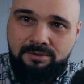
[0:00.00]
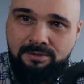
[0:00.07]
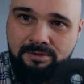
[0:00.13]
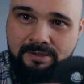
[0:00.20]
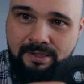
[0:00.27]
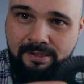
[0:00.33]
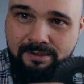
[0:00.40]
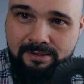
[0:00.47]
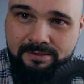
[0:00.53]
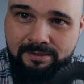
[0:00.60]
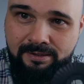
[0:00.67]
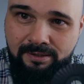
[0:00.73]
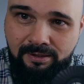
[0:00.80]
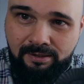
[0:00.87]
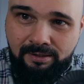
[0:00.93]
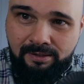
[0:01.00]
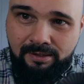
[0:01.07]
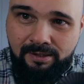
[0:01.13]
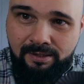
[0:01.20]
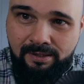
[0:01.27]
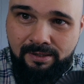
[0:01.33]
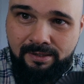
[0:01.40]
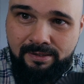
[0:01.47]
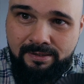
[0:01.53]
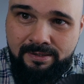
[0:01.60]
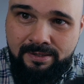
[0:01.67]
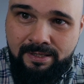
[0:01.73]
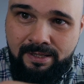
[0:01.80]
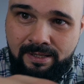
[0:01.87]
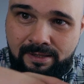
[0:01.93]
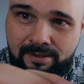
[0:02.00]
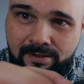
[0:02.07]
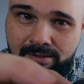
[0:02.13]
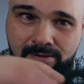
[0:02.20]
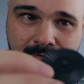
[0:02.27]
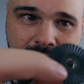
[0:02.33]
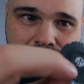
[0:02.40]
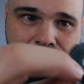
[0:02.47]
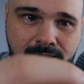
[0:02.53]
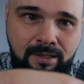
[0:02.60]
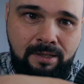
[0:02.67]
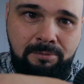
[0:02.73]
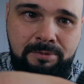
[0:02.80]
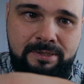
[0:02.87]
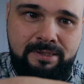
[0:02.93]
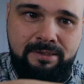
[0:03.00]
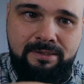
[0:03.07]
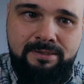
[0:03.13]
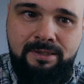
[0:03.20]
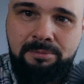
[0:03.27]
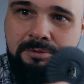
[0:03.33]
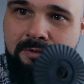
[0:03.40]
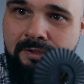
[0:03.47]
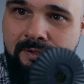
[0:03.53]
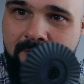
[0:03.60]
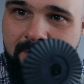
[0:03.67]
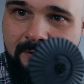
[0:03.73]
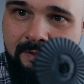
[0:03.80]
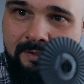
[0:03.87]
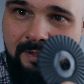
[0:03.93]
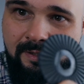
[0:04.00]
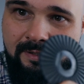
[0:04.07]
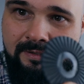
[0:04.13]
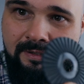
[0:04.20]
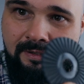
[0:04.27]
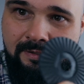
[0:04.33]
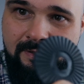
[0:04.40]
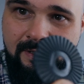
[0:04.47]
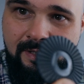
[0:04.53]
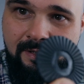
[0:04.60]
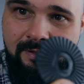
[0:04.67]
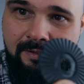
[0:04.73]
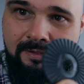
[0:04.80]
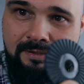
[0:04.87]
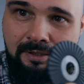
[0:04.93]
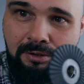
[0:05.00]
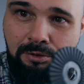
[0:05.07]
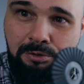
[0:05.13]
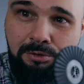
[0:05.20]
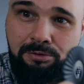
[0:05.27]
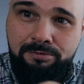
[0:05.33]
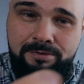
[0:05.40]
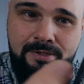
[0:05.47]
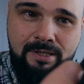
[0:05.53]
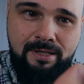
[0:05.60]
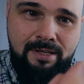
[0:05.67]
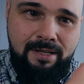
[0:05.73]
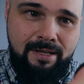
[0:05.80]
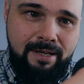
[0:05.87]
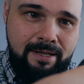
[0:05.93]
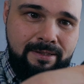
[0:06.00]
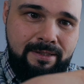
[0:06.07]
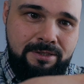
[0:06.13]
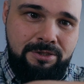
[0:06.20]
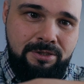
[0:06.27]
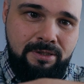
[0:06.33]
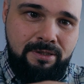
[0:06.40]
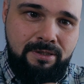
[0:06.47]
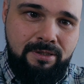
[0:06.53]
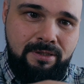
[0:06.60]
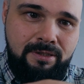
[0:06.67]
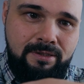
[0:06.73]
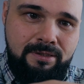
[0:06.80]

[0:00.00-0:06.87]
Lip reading: So it's got these little teeth. Let's see, how can we set this up so you can see it? It's got these little teeth, these little grooves, and they should